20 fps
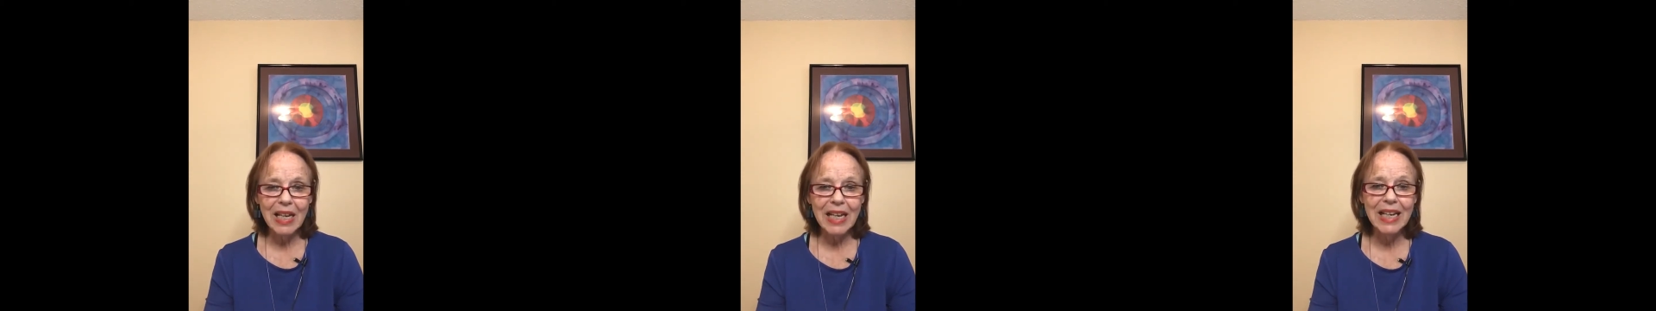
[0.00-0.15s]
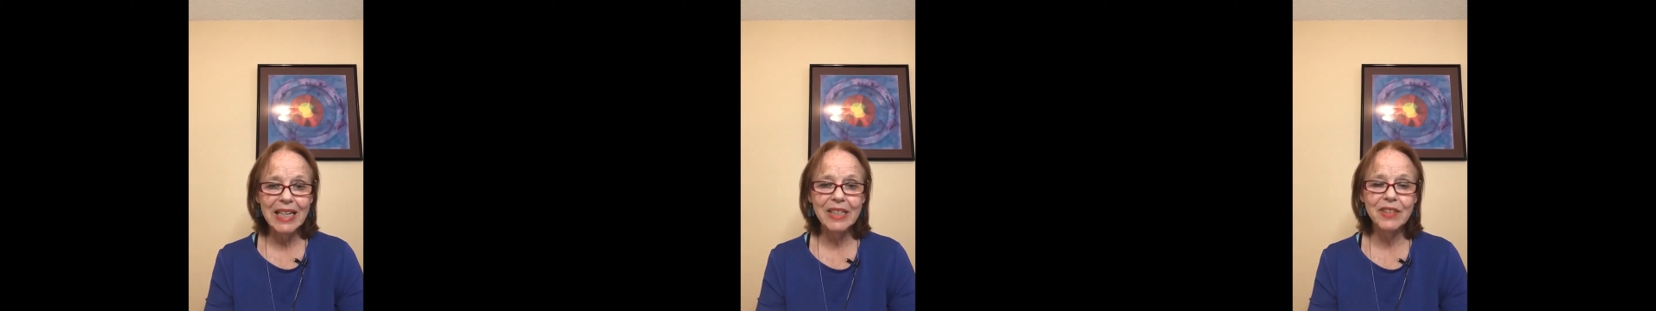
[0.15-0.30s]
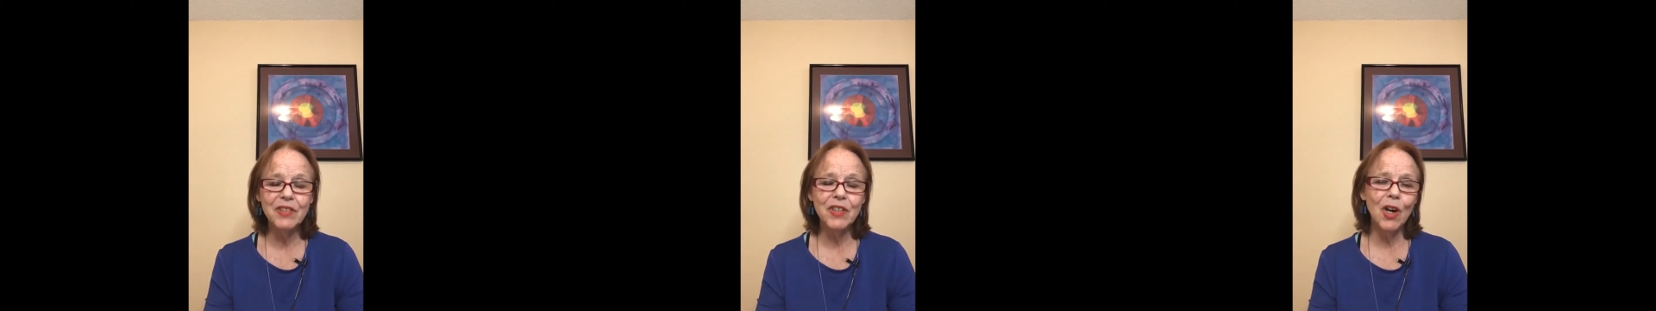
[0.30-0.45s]

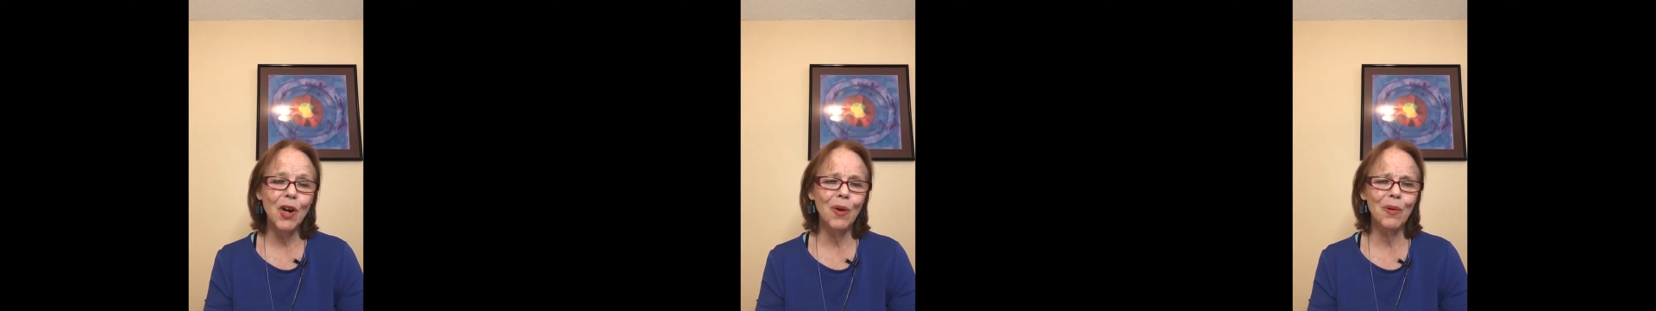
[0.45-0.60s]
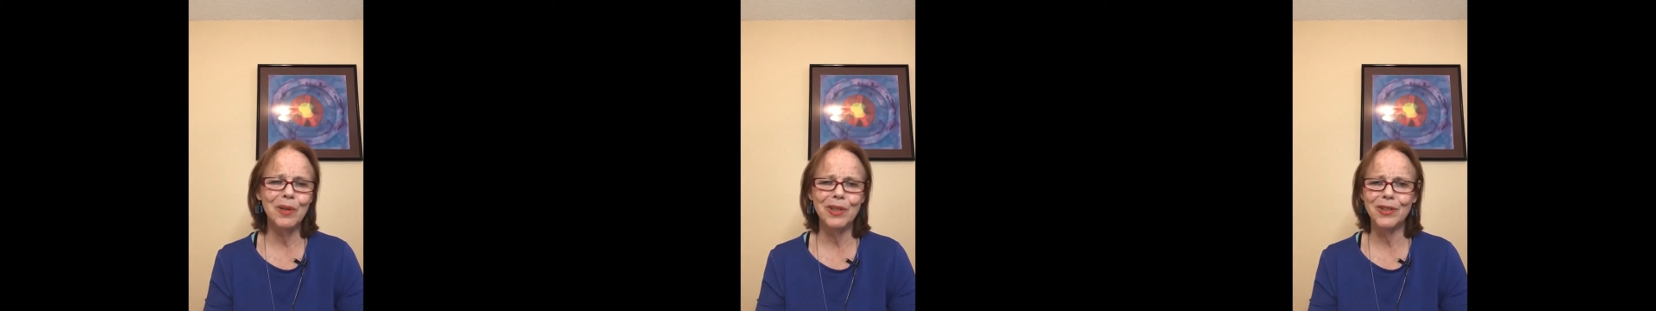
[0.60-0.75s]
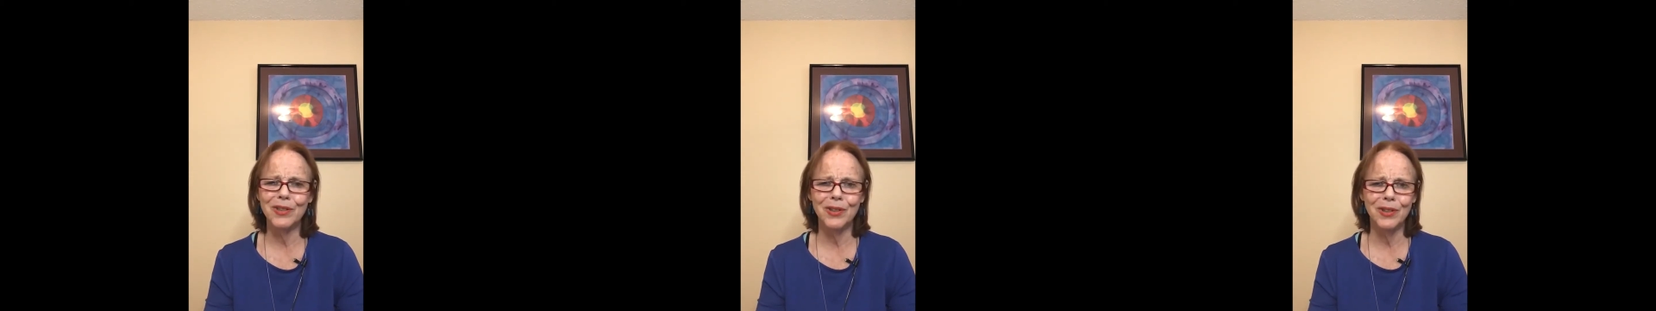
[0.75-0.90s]
And it's
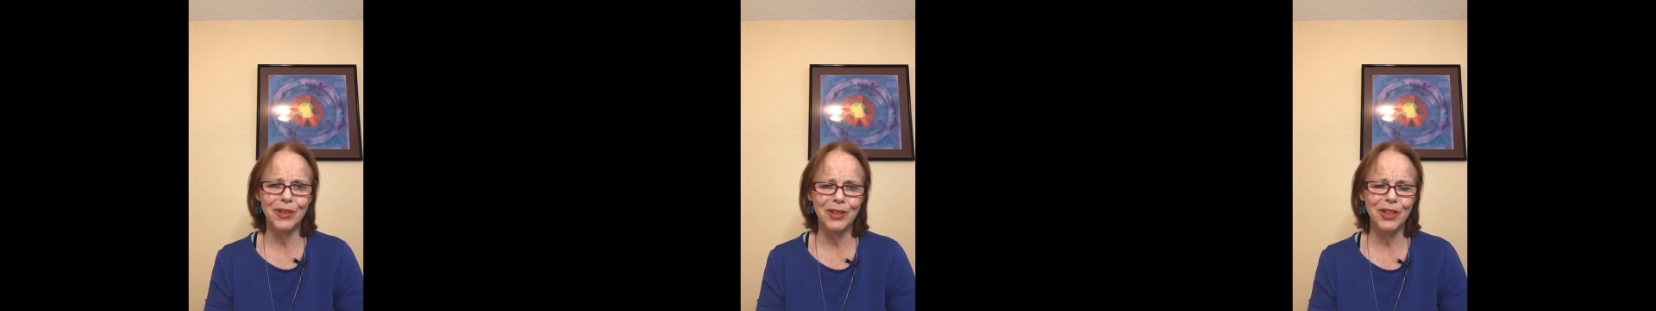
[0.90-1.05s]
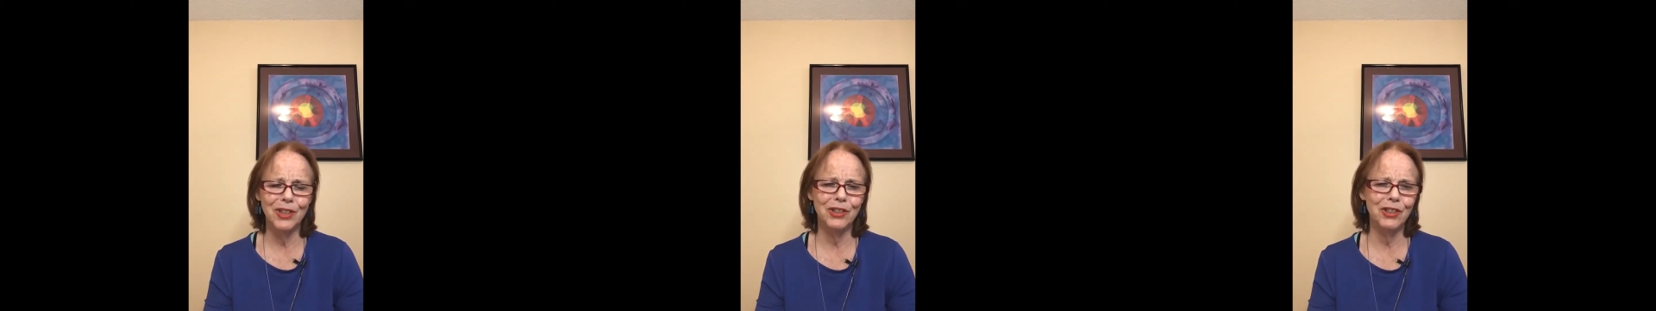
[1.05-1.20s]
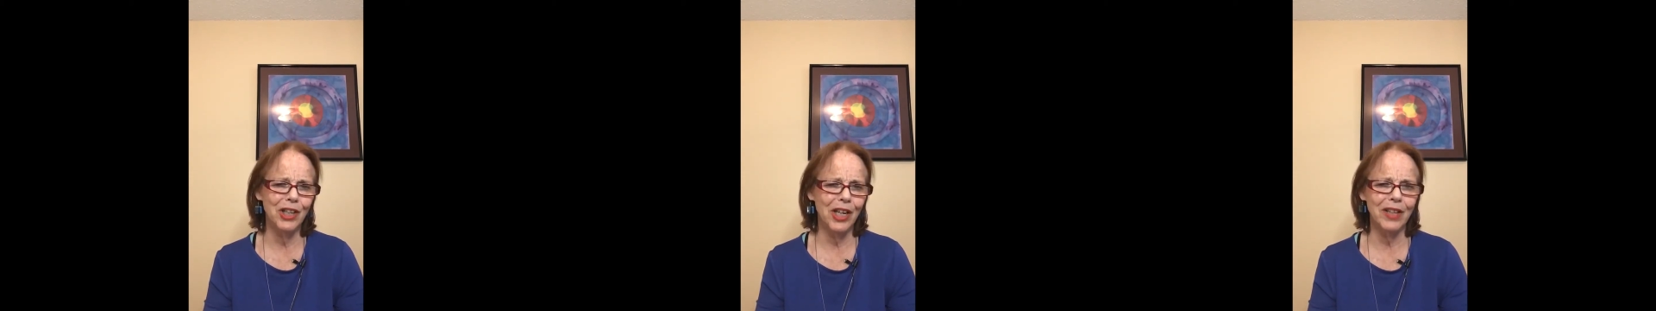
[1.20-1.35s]
always good
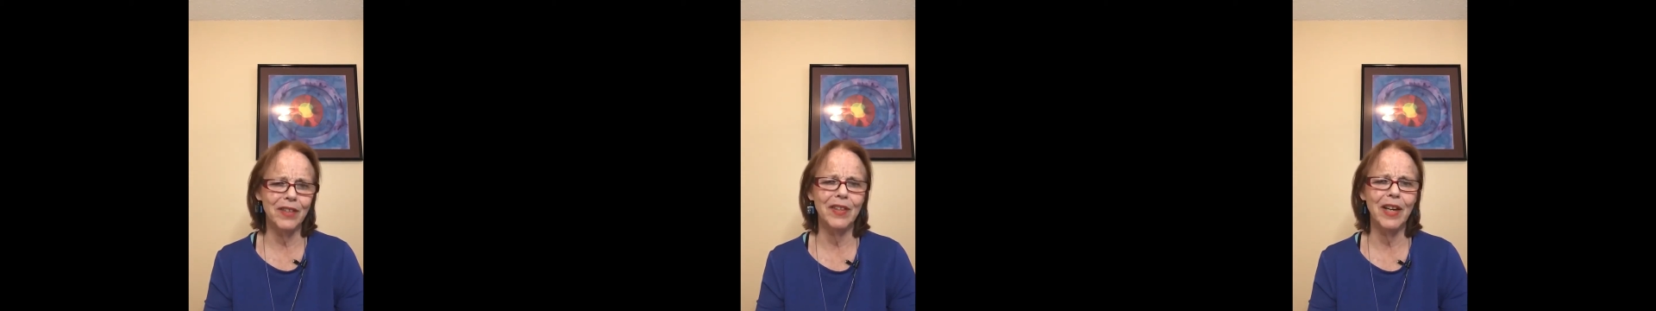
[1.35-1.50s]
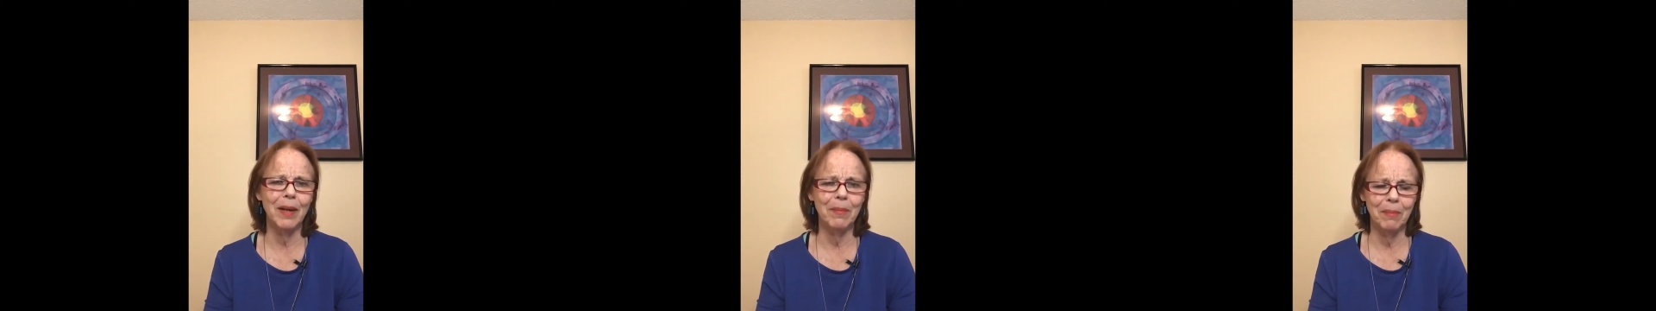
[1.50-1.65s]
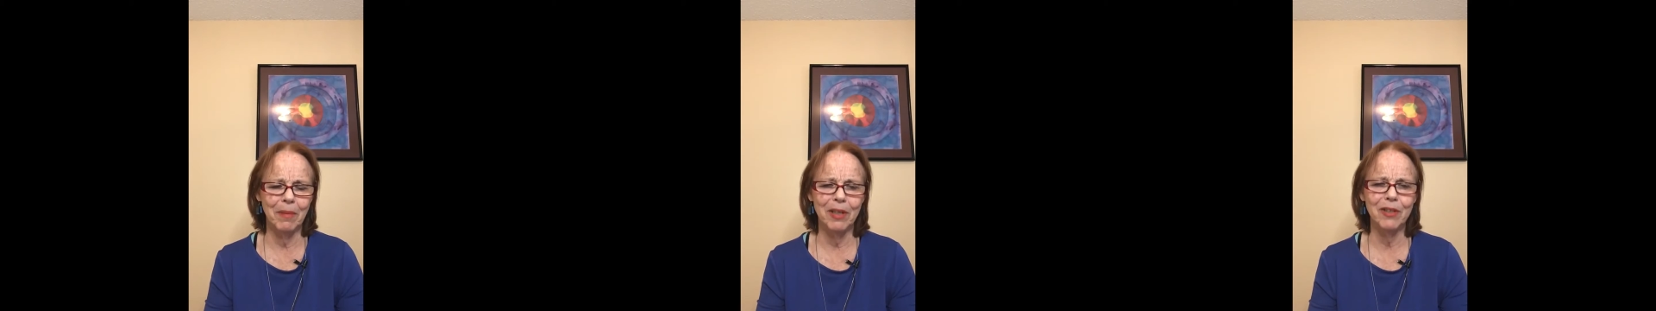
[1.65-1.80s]
to check
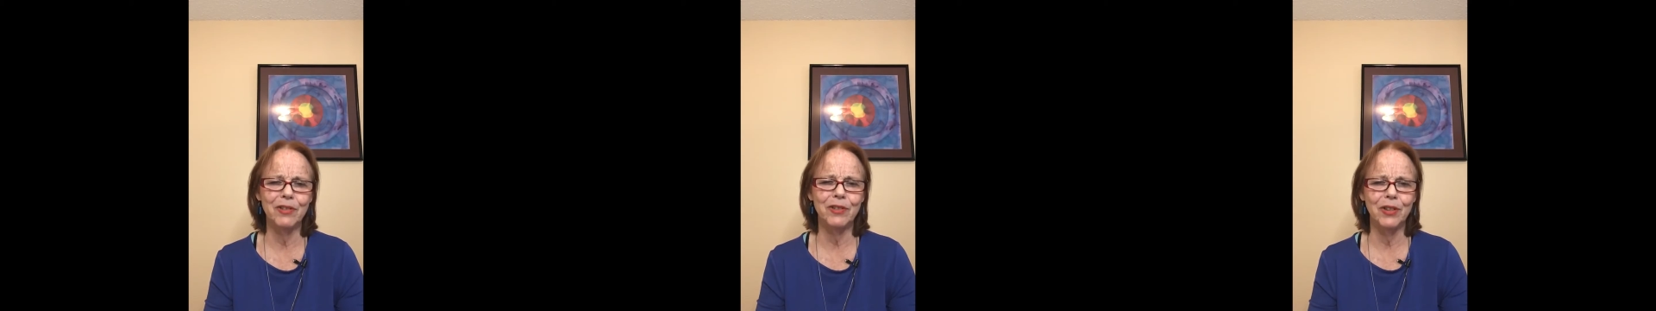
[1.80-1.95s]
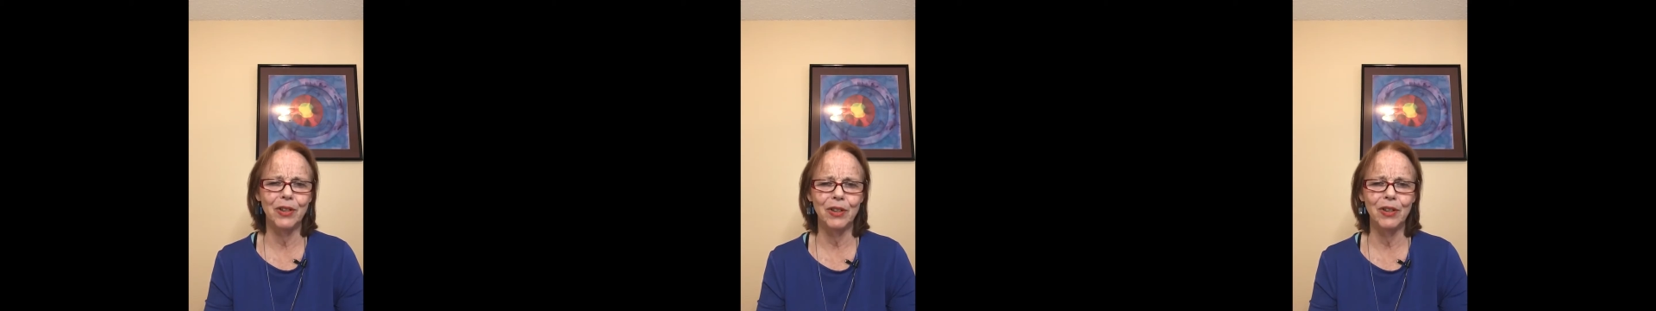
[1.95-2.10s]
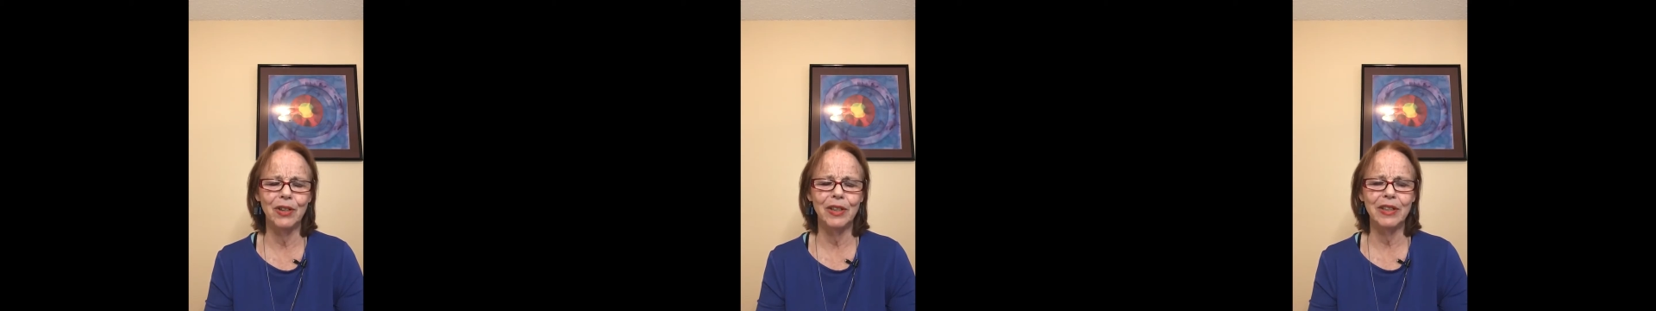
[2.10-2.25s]
that
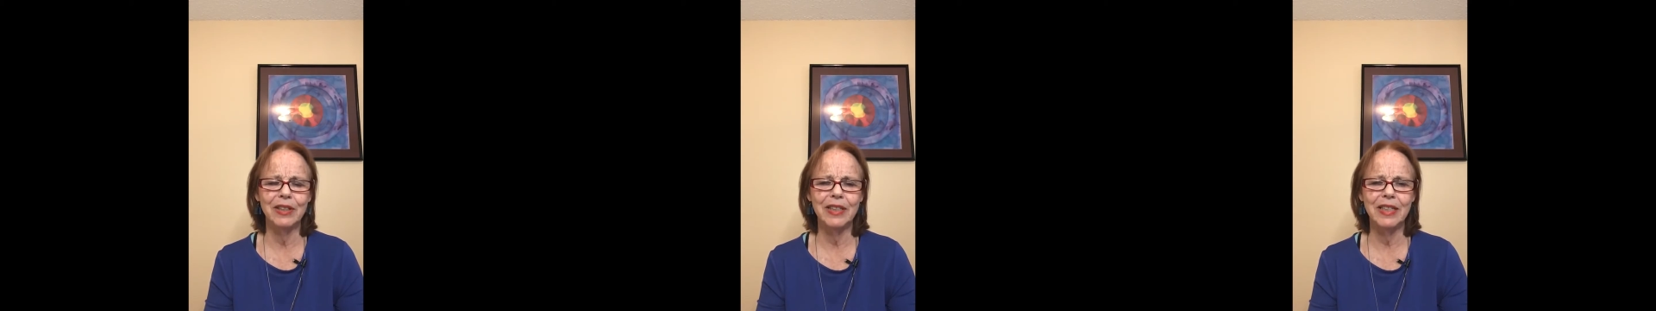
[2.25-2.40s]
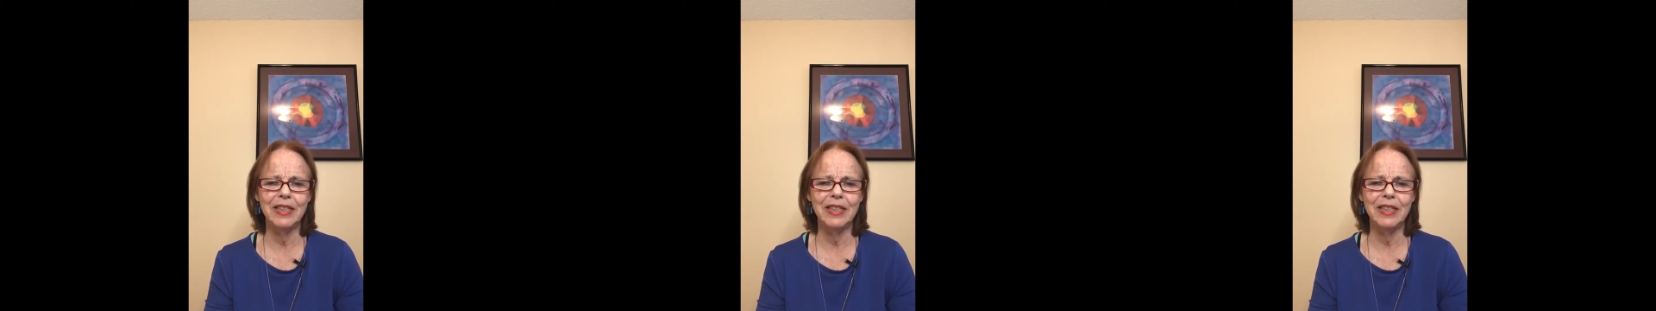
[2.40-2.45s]
muscle